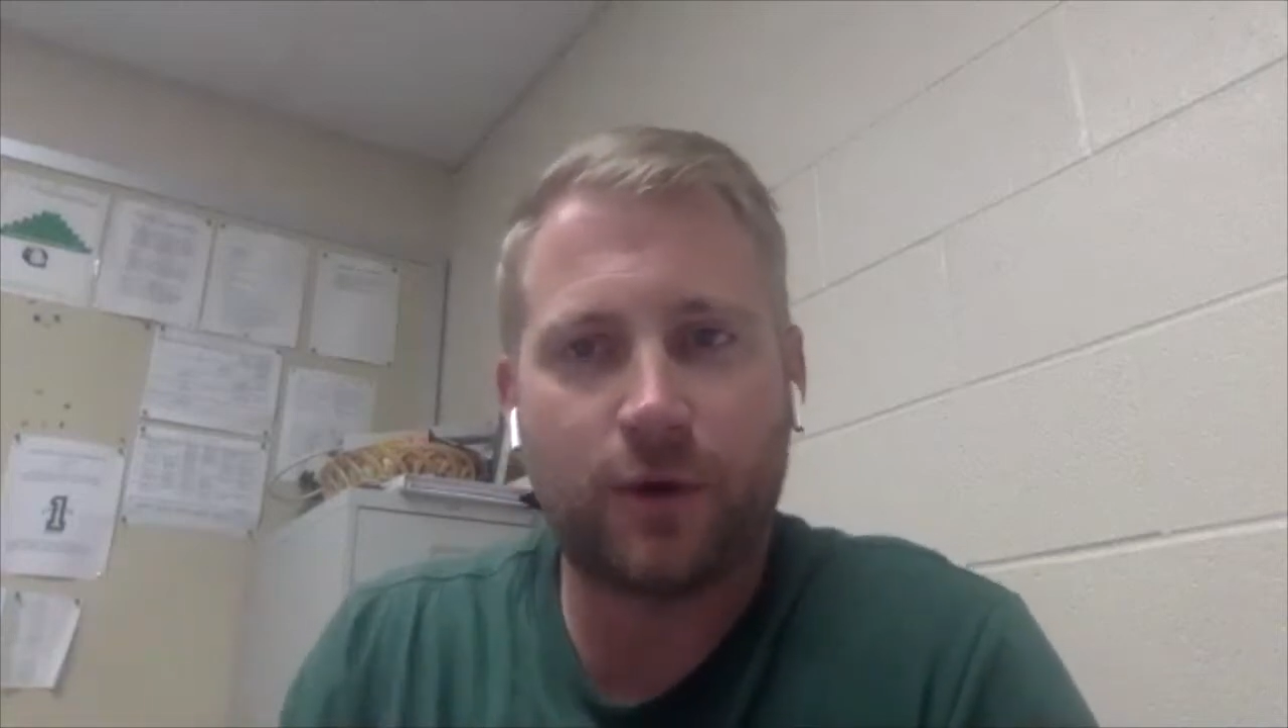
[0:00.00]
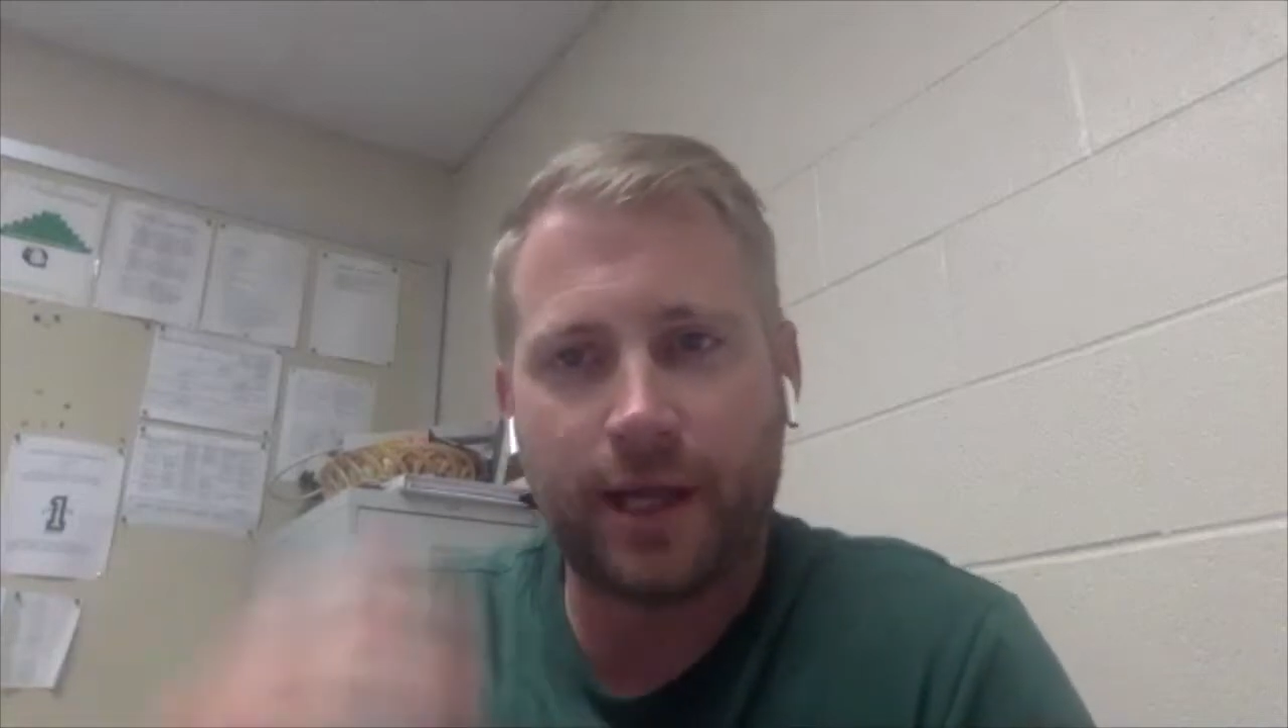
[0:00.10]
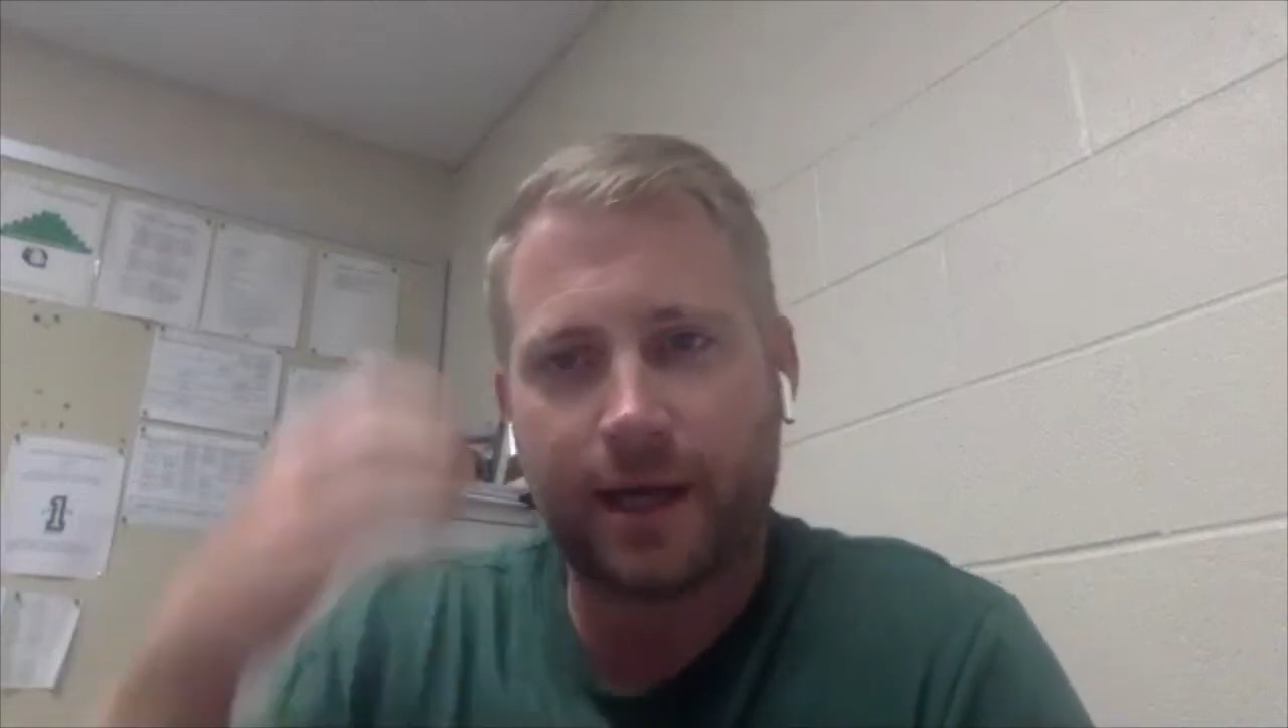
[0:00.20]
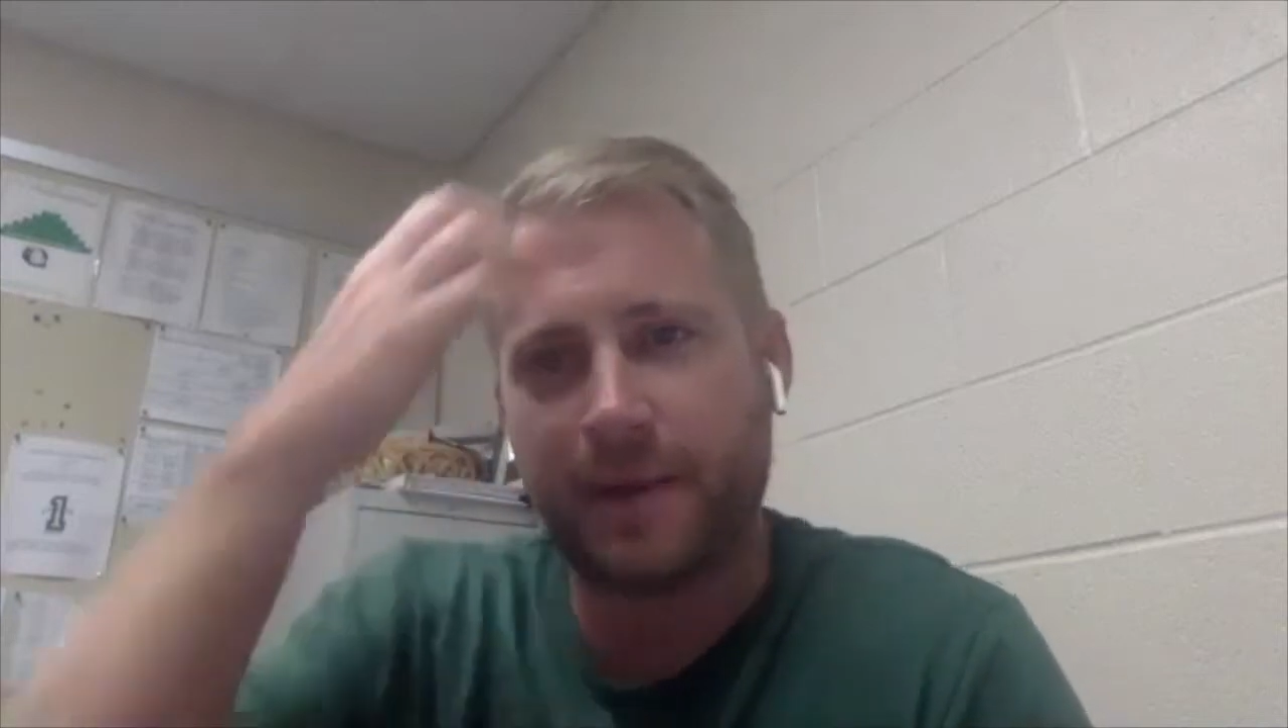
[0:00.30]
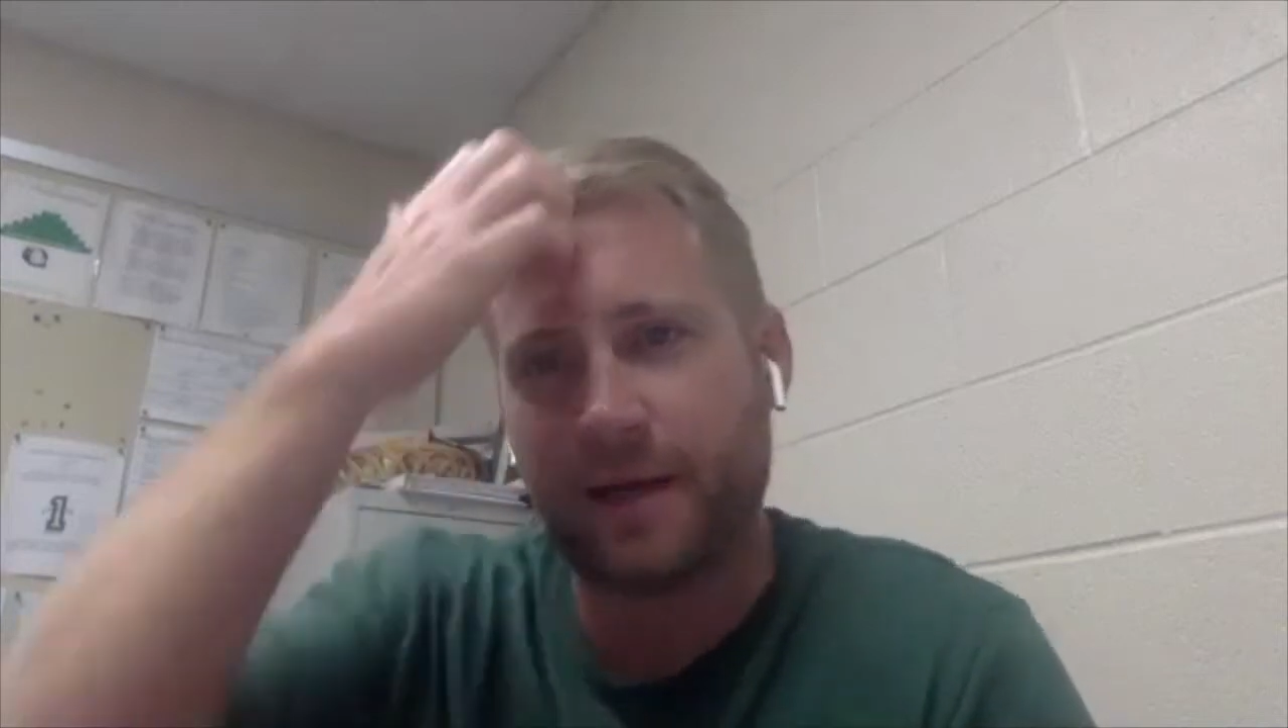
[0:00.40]
or
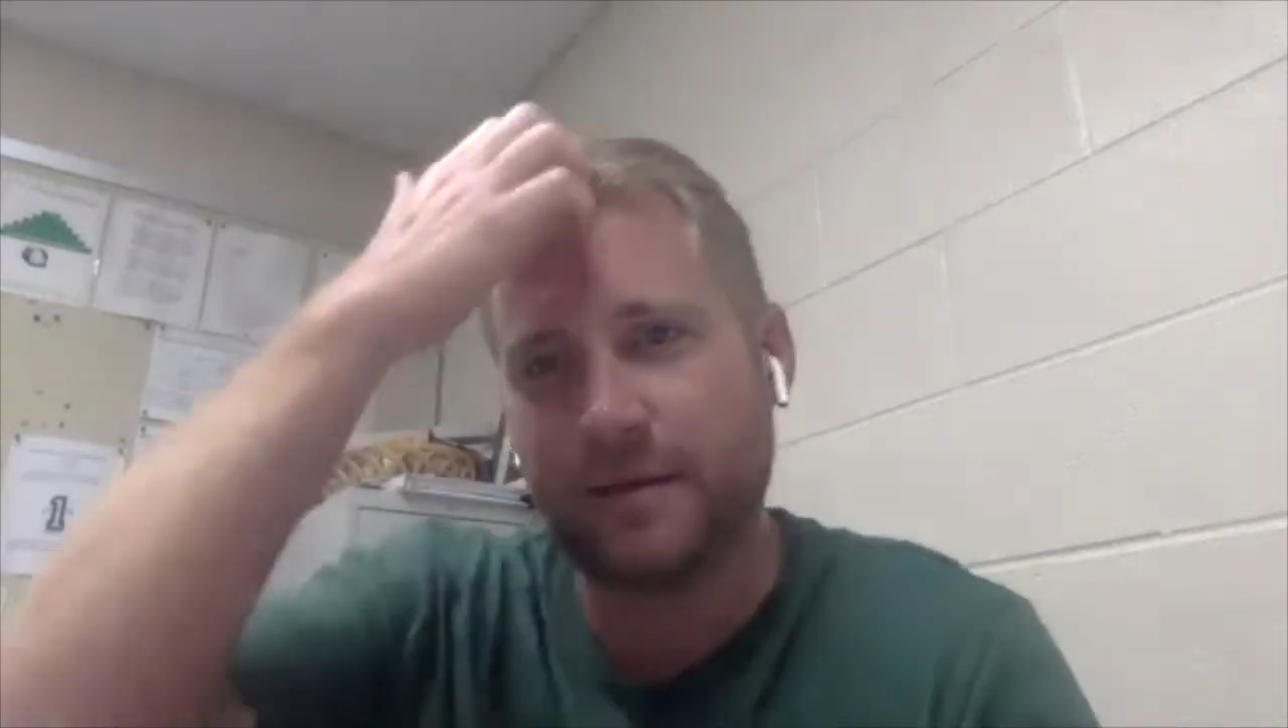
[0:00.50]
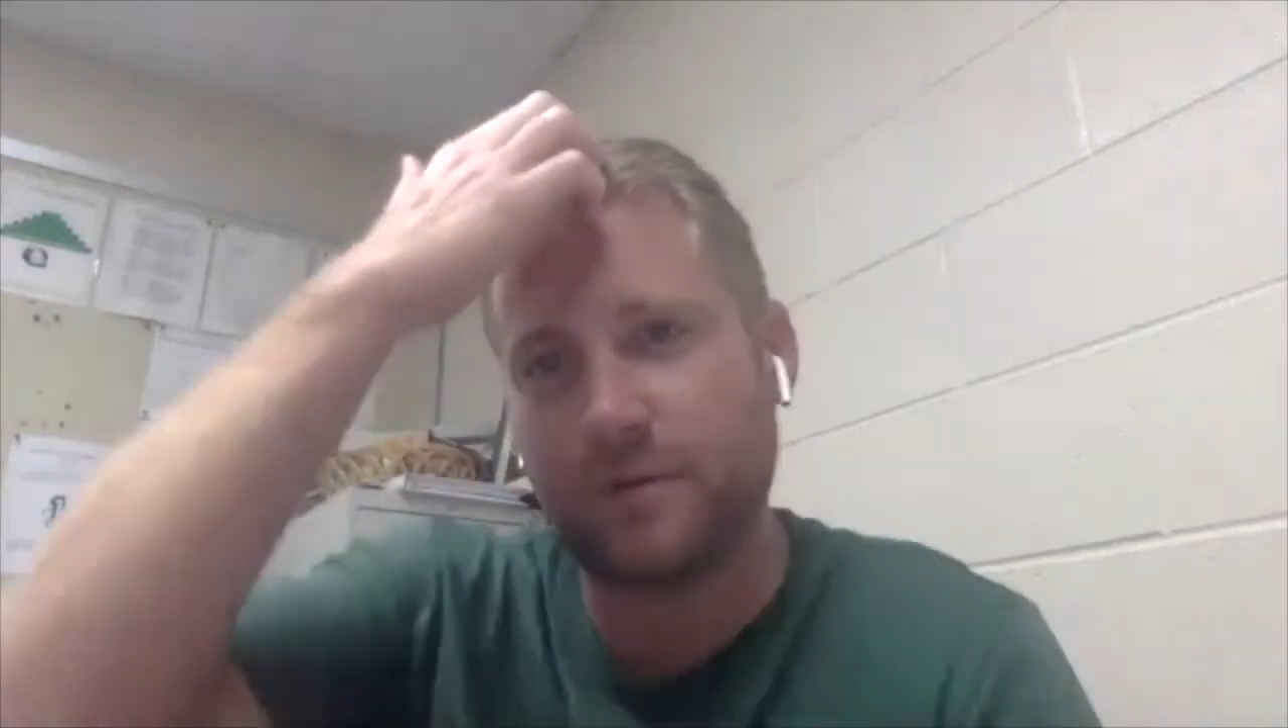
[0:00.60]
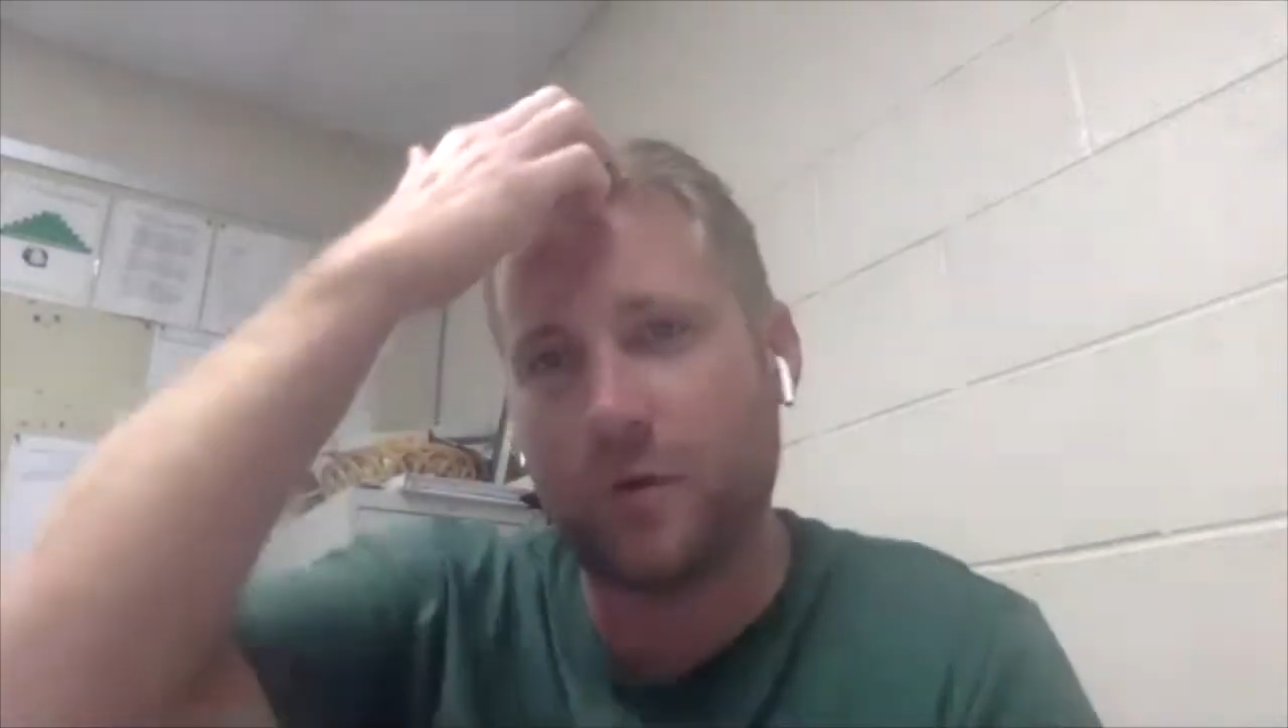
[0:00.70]
like about